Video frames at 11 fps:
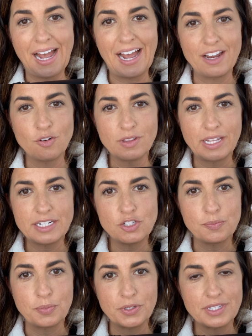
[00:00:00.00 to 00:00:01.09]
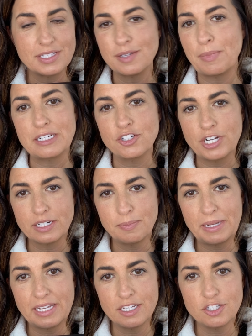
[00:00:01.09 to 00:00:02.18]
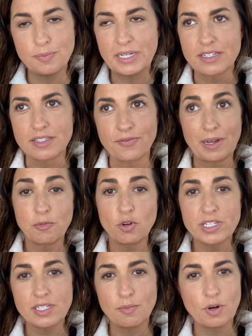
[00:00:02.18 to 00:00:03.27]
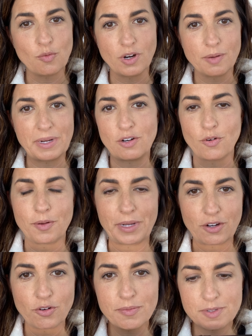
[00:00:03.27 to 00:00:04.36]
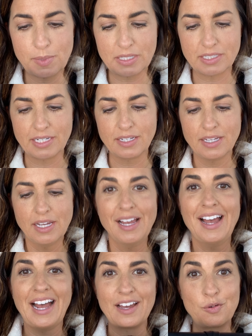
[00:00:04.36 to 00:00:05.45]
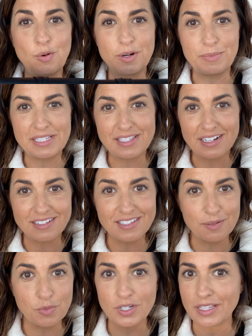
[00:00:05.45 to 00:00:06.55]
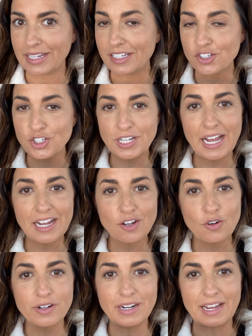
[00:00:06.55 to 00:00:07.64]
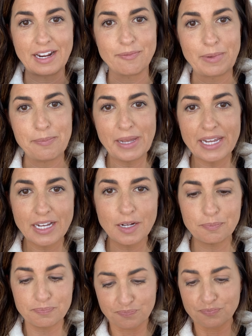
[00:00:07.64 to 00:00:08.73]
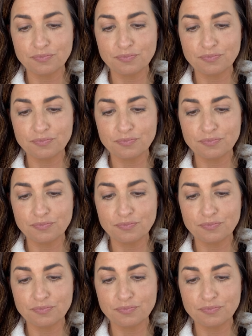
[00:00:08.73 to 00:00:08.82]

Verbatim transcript: I don't like to put this in my check baggage because if I'm going somewhere warm, I don't want my creams melting. I don't want to be stuck somewhere like in Chicago and not have my makeup.